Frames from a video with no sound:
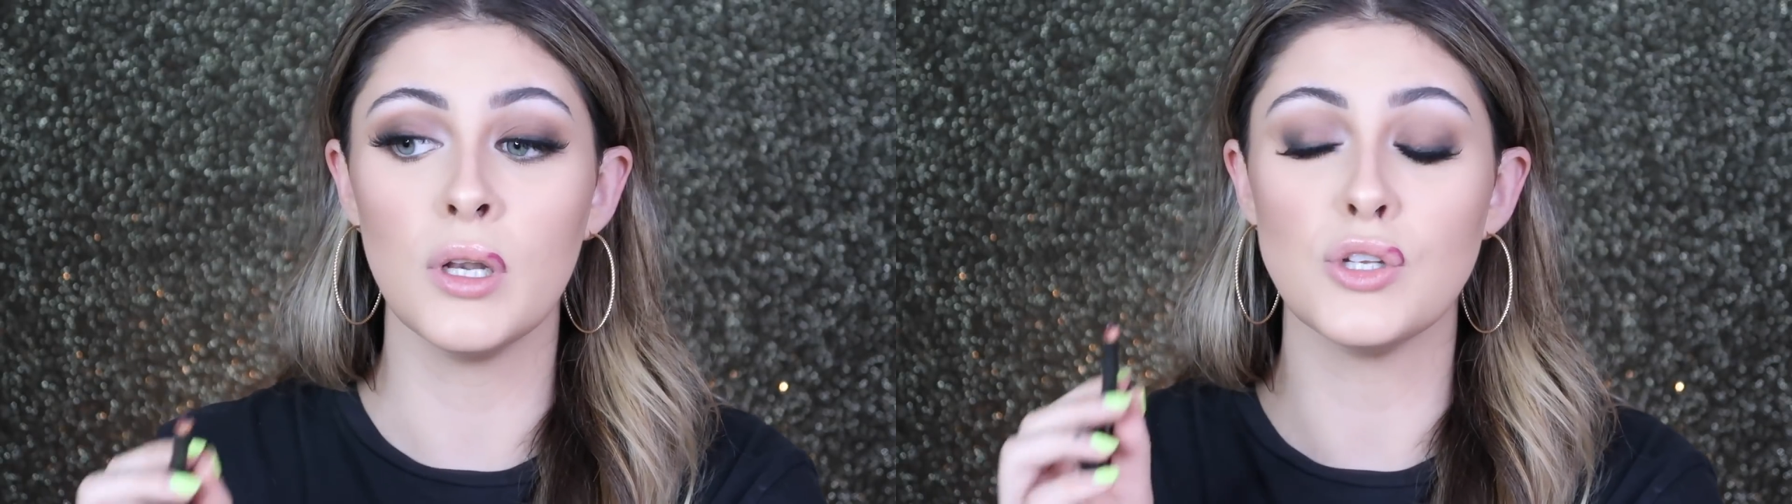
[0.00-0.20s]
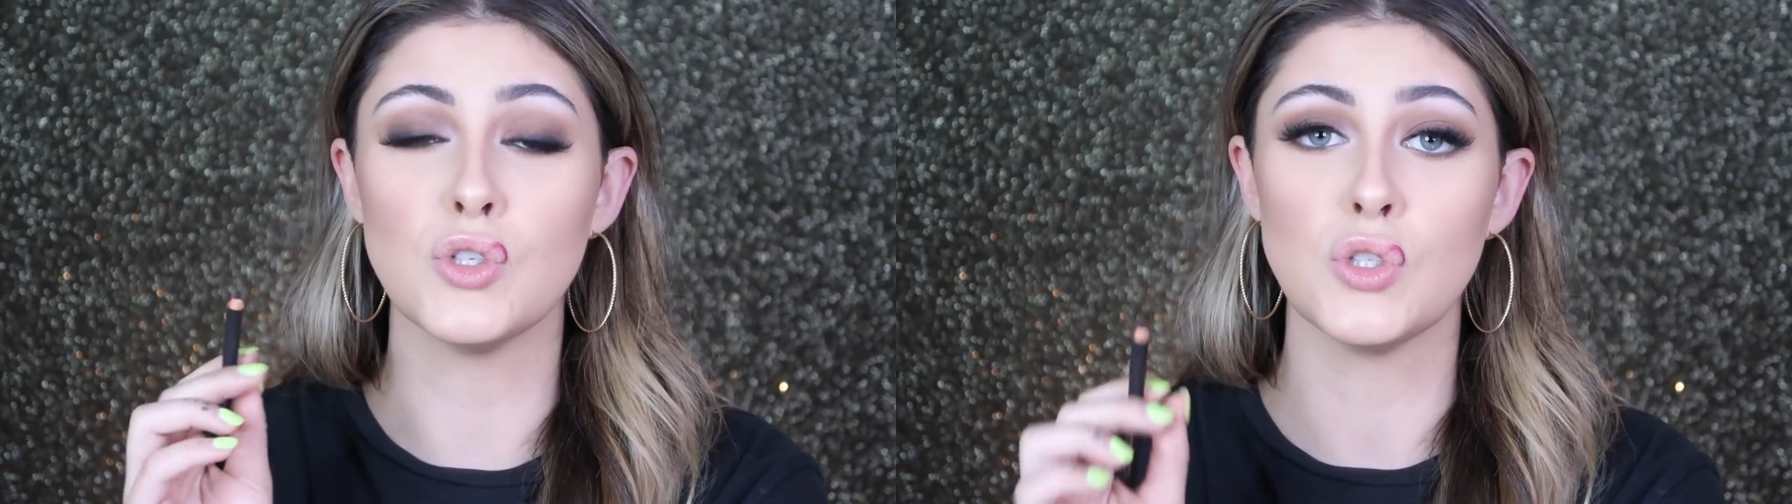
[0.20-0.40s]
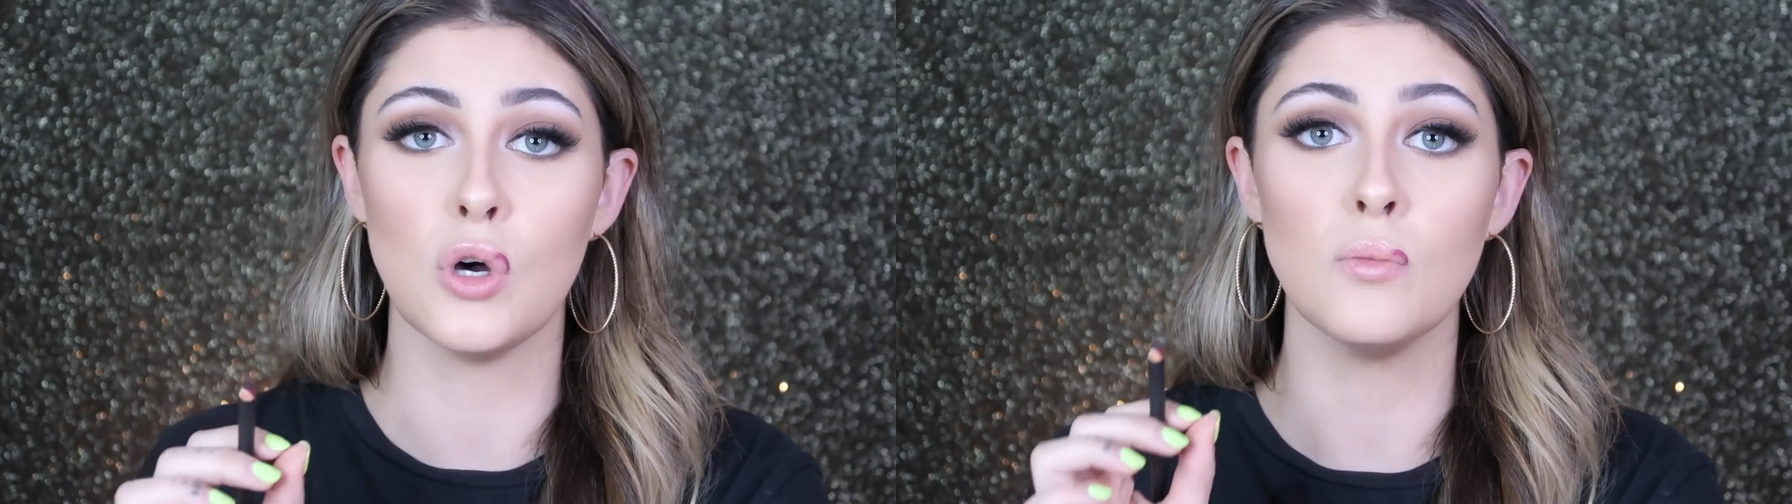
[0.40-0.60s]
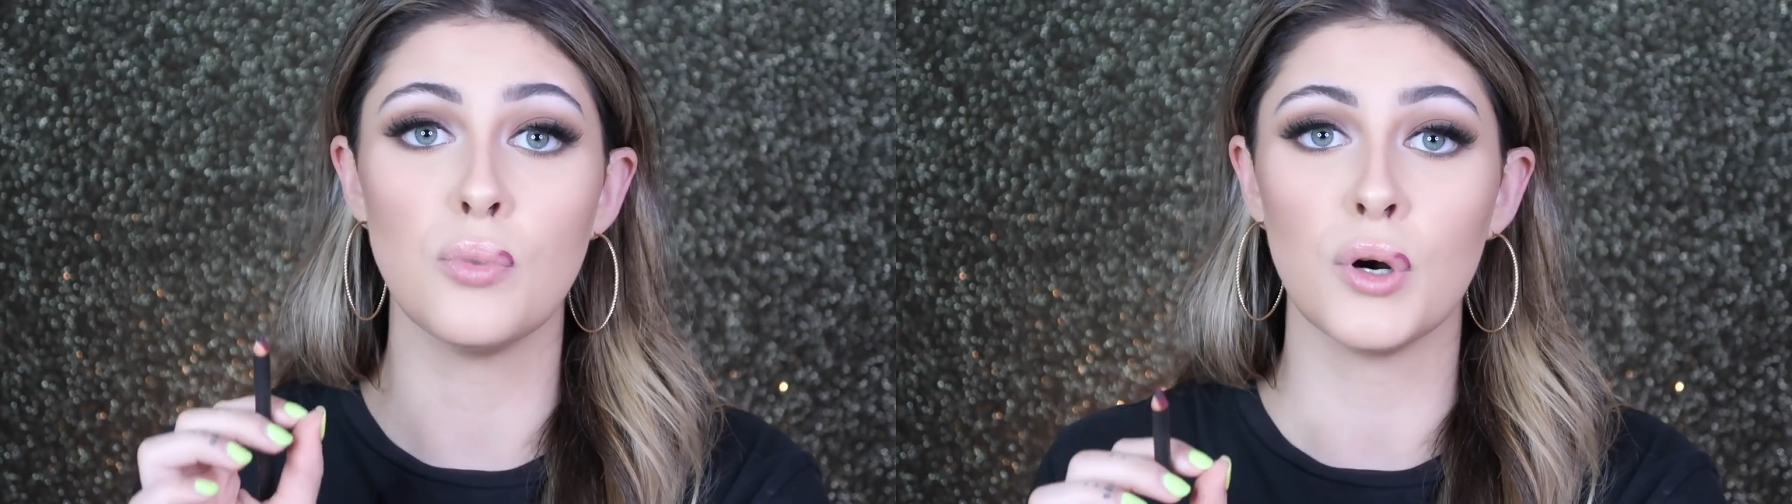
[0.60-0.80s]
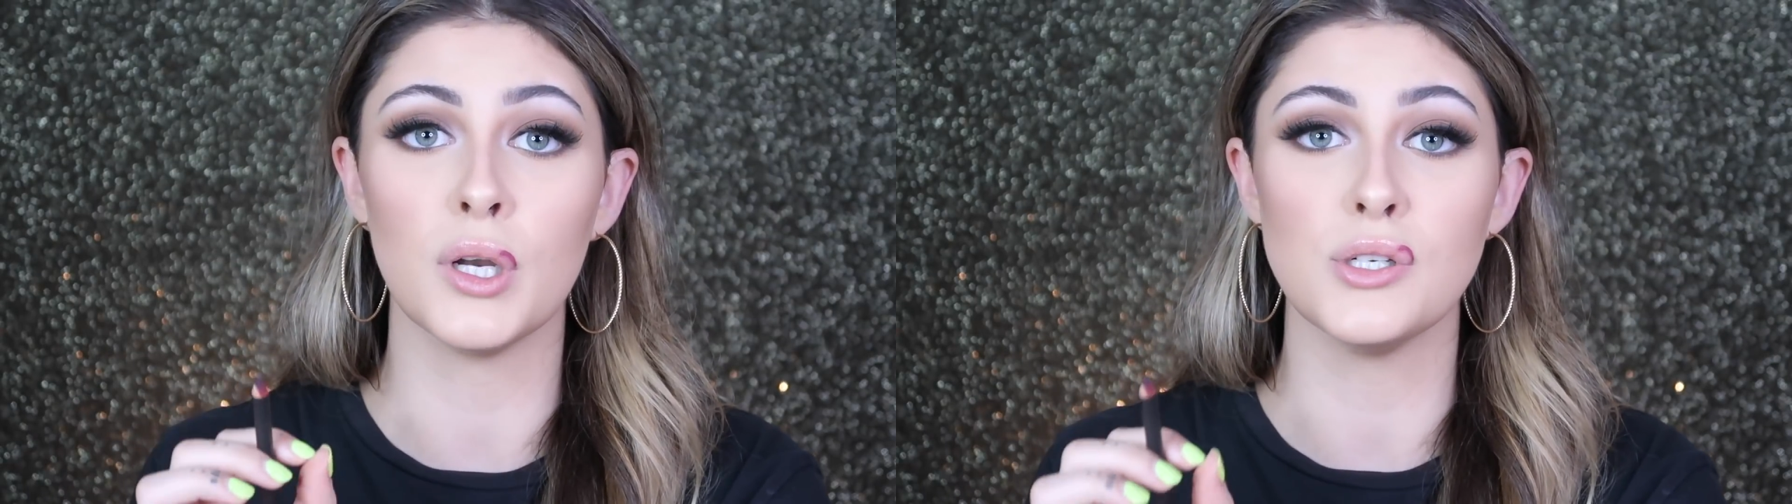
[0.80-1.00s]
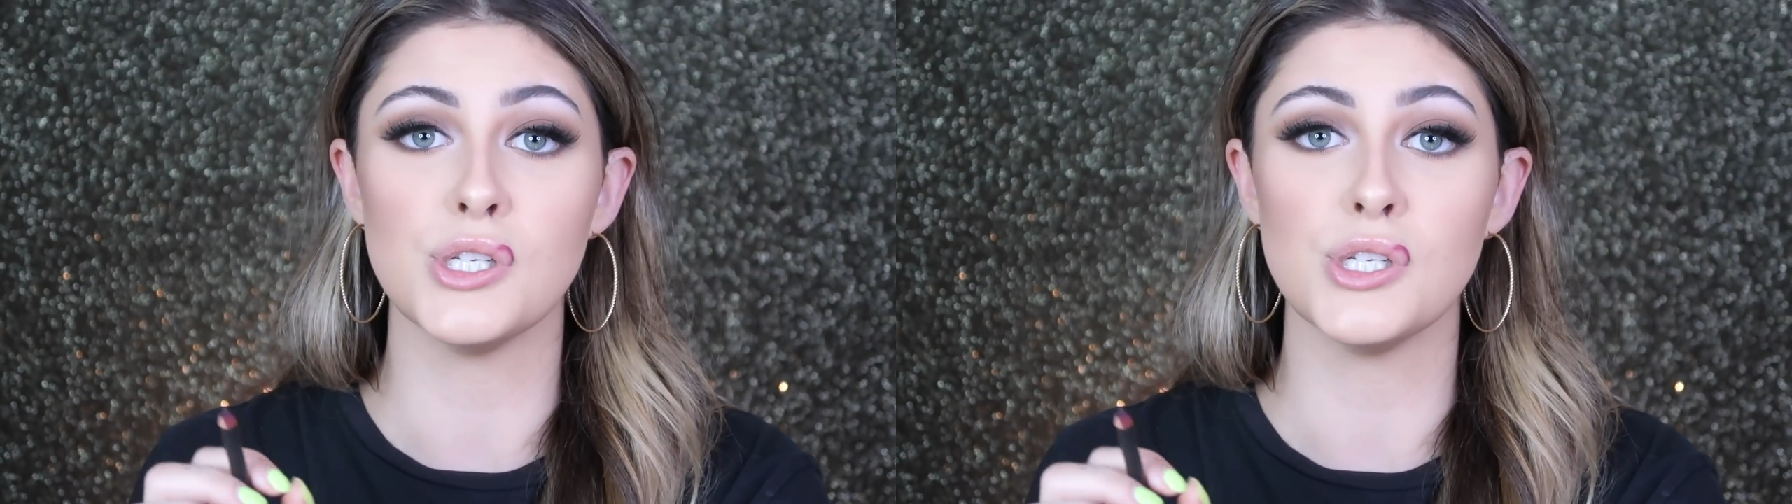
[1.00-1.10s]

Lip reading: It is so important.